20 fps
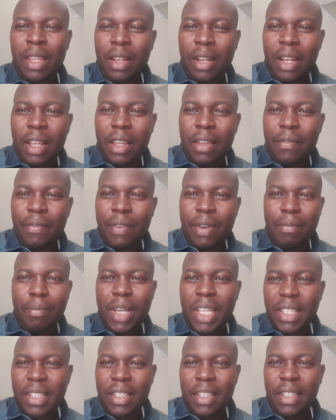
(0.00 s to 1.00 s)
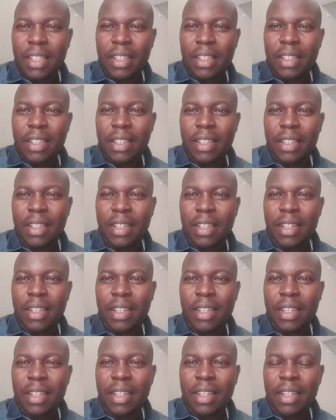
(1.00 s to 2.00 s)
like pharmacy,
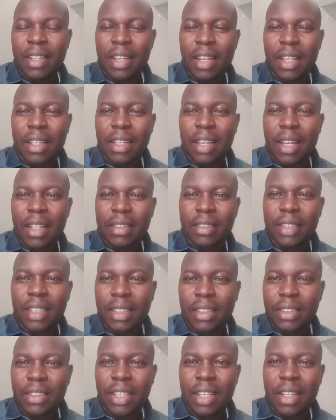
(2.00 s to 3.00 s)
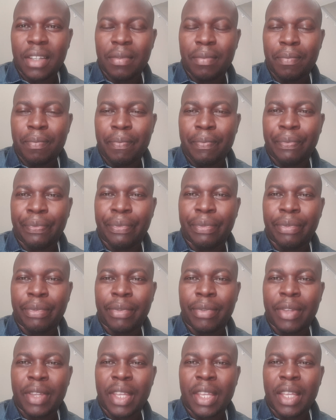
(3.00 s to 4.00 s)
like architecture,
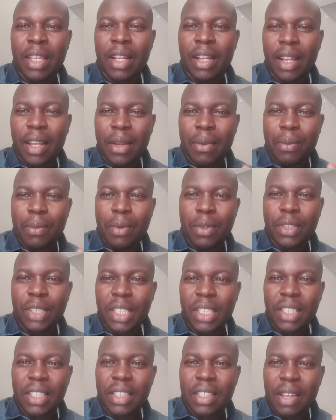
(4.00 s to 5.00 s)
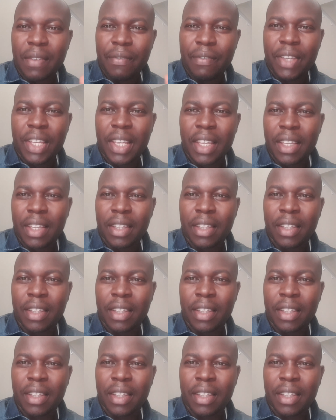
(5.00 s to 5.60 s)
like quantity surveying,